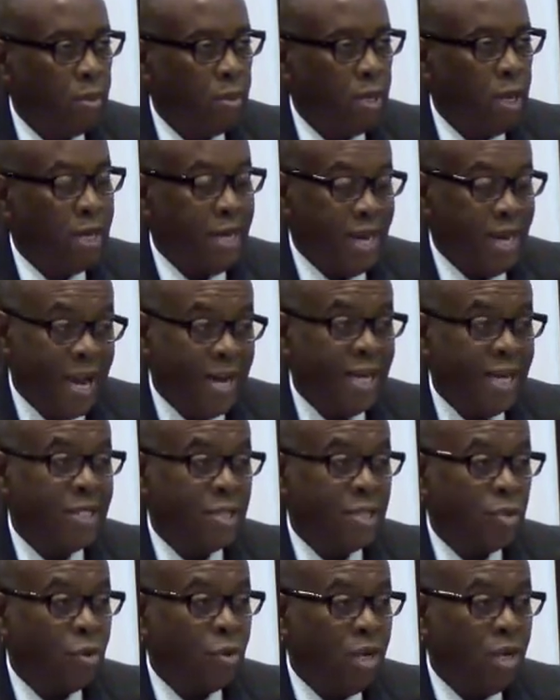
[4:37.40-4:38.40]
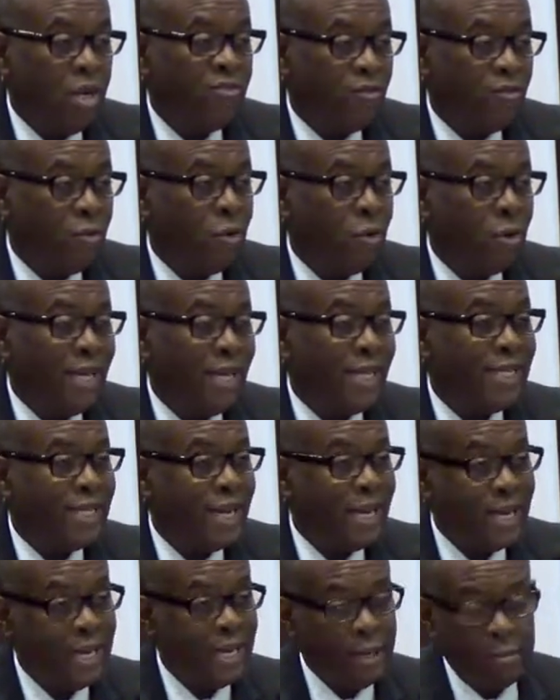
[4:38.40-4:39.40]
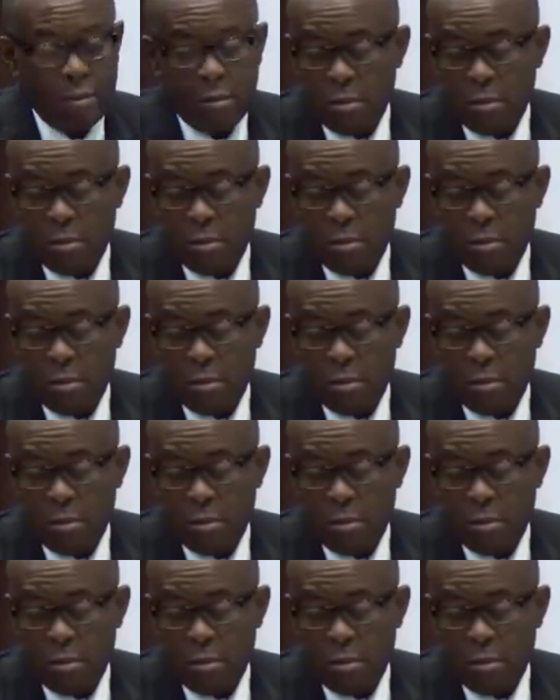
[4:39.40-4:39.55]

That is only for a time.